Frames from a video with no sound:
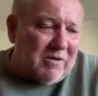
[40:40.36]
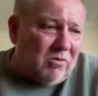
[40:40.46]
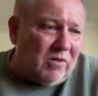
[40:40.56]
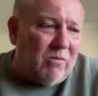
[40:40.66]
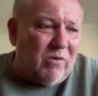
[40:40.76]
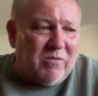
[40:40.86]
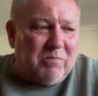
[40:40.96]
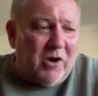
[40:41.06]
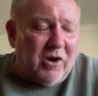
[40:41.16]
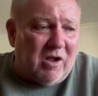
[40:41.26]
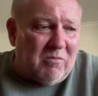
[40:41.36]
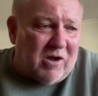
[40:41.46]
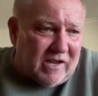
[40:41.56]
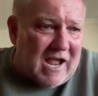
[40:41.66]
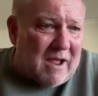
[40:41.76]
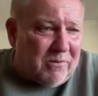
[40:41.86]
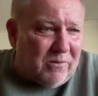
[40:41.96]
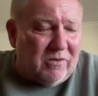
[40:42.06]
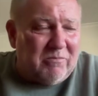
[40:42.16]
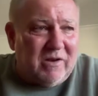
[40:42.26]
people they're with Bird, I'm like, you happy
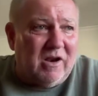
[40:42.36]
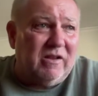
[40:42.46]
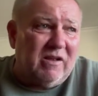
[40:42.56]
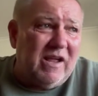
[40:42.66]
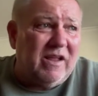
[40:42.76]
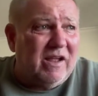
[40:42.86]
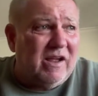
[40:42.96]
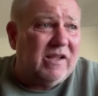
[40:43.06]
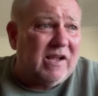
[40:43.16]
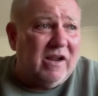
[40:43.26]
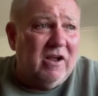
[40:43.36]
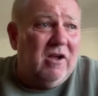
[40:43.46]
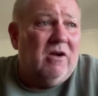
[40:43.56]
with them? And like, yeah, okay.